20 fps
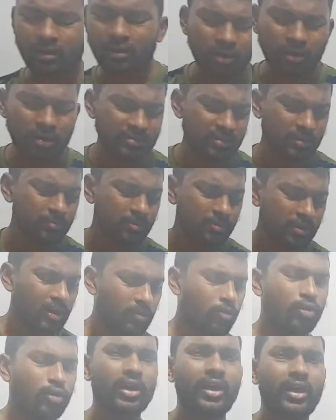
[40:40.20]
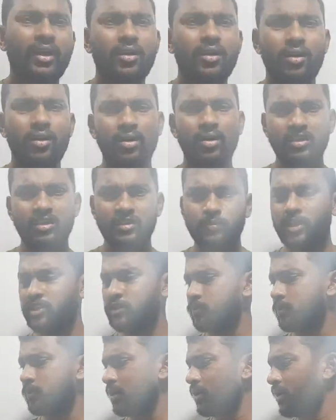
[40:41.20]
learn something about like
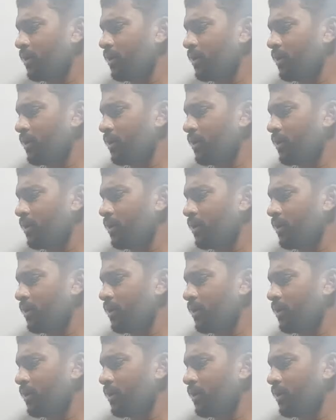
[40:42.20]
displacement,